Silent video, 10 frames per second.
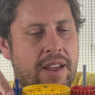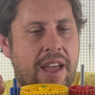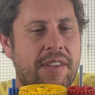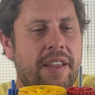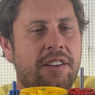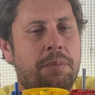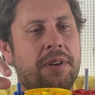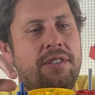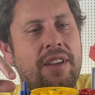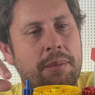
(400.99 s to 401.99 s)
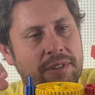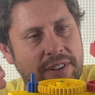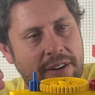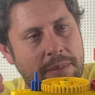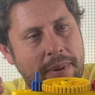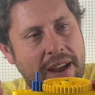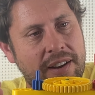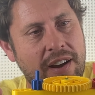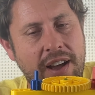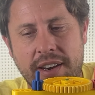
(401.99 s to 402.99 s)
And then I like to put Sam and Sarah back
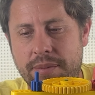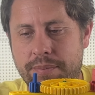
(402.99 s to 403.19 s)
on.